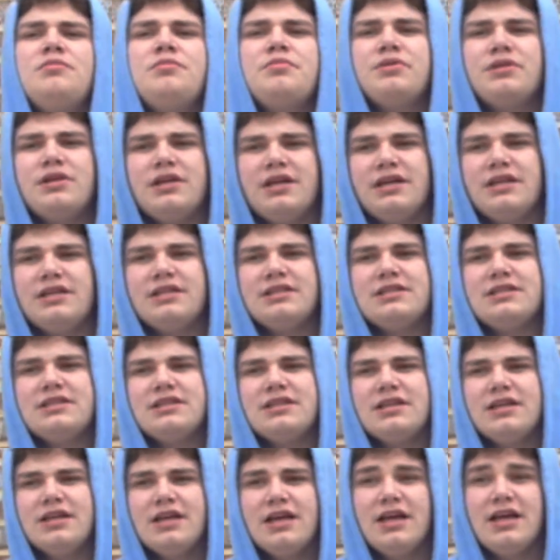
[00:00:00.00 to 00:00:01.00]
place
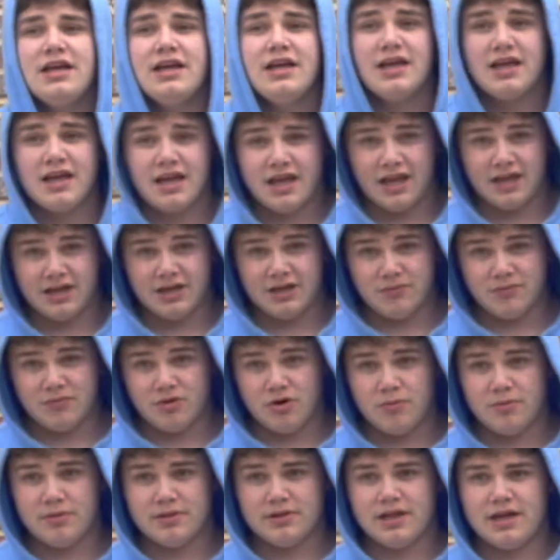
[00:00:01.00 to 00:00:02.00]
and
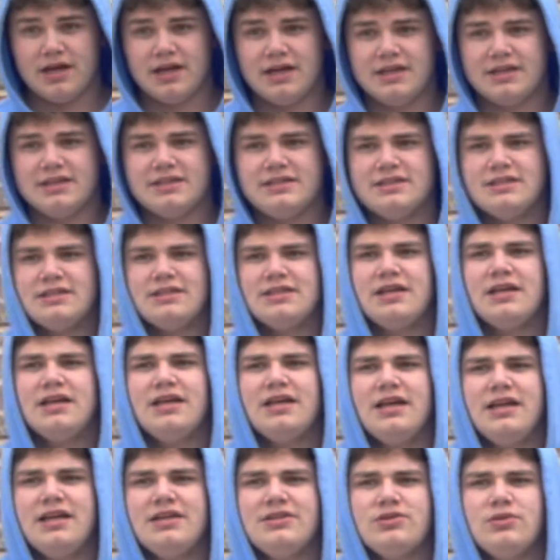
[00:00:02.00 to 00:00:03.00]
immobilize
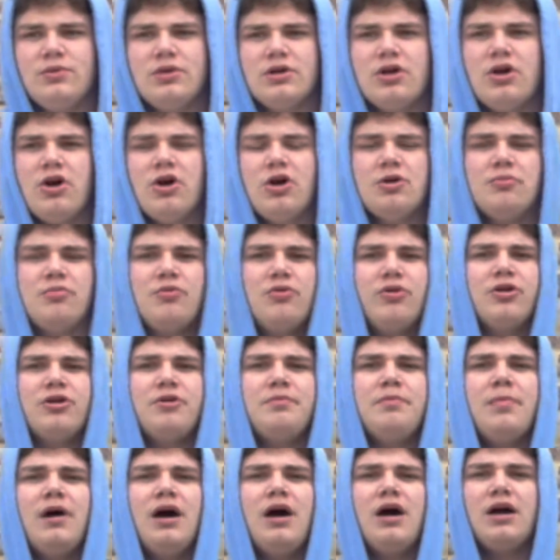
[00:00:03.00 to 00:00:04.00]
into a
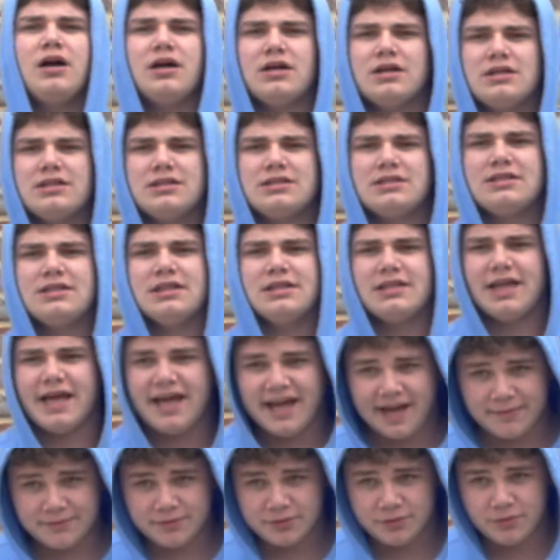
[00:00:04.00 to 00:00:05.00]
cardboard box. The
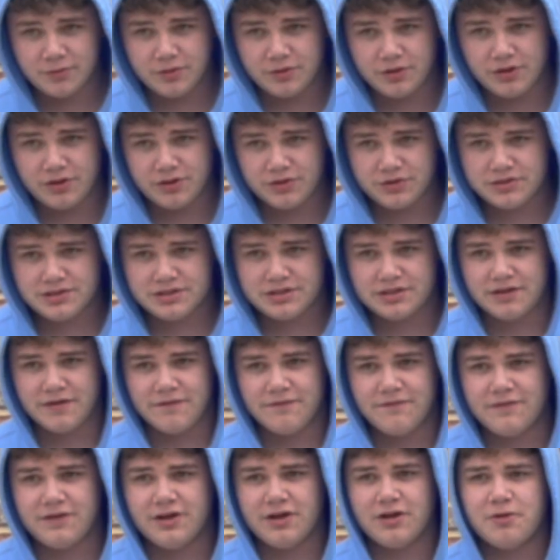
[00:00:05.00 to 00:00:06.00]
labs we will use is a
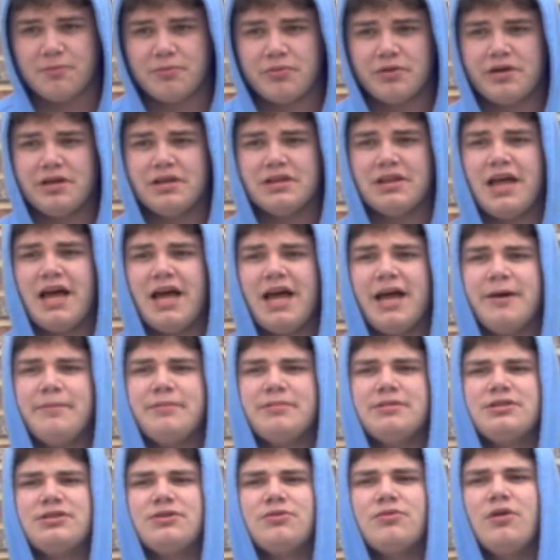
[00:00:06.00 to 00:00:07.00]
fingerprint lab,
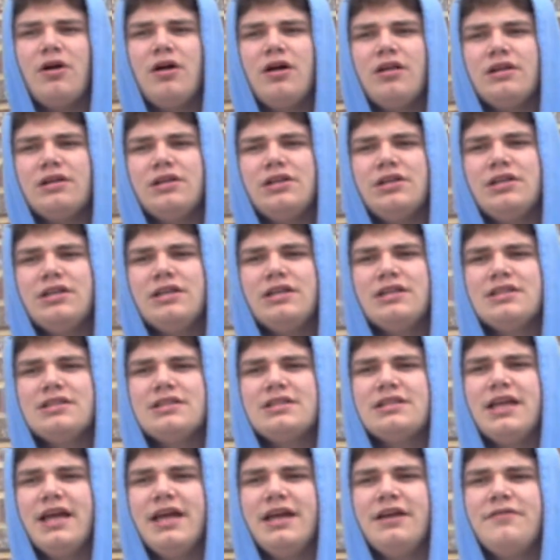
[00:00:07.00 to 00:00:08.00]
serologist,
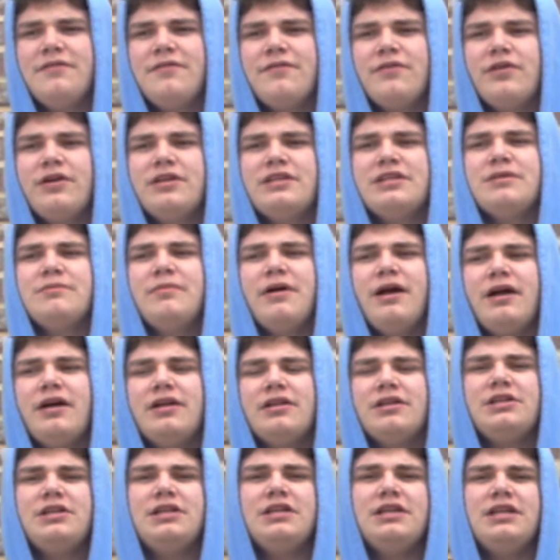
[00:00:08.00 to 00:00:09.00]
and forensic
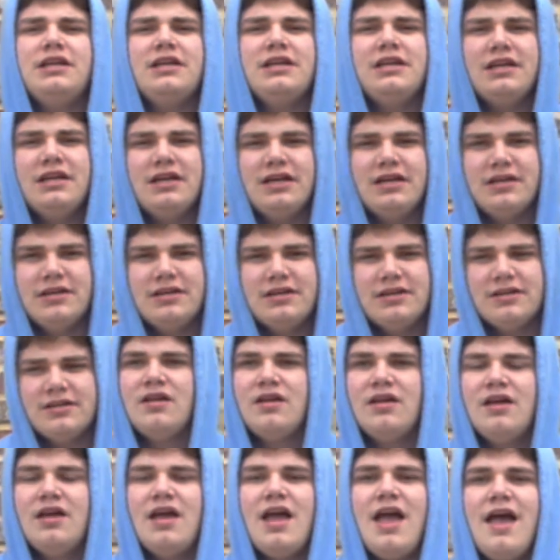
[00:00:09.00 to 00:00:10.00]
biology DNA.
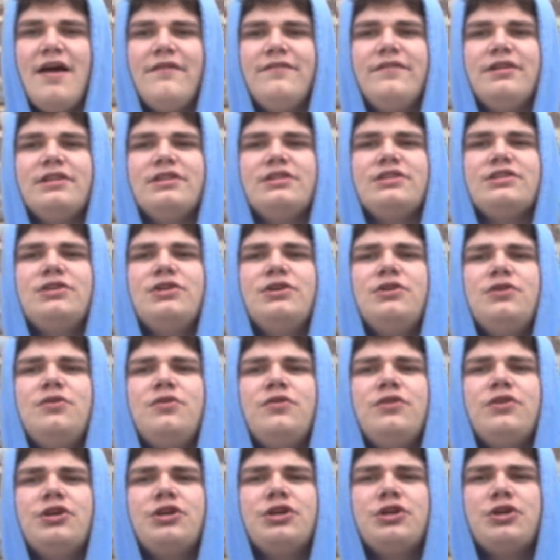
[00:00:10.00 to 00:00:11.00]
Evidence 2,
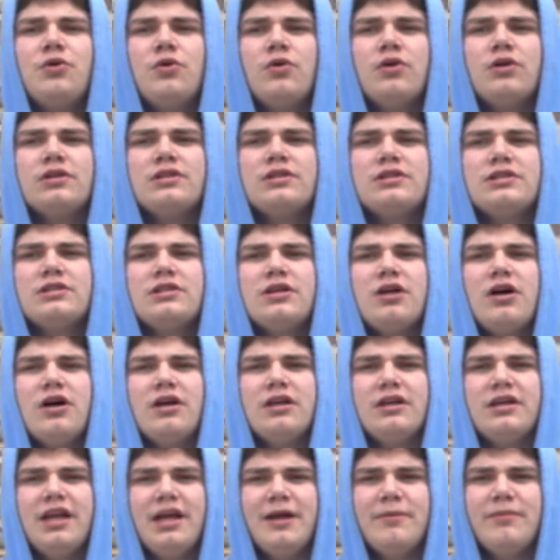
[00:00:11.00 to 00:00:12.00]
the shorts
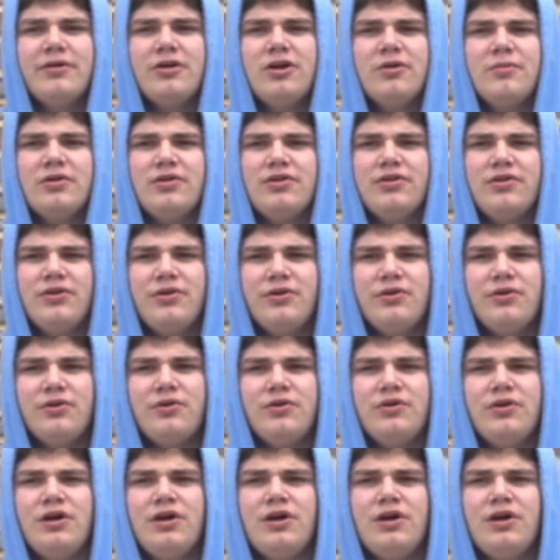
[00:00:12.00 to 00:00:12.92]
on neighbor number 2.